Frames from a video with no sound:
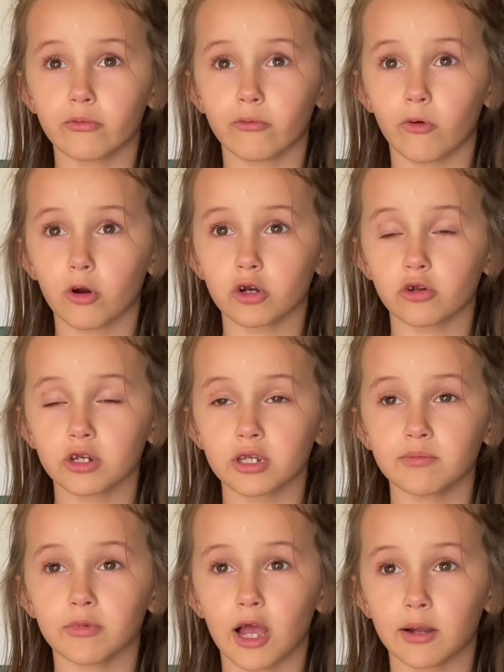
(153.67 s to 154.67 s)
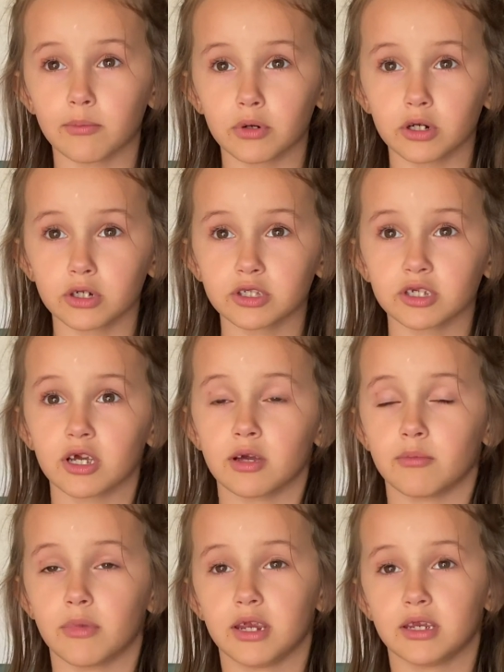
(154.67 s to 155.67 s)
4 and 20 blackbirds
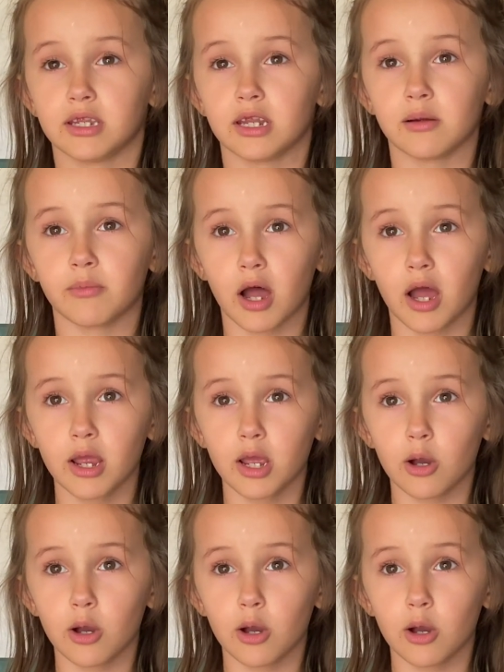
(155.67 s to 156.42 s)
baked in a pie.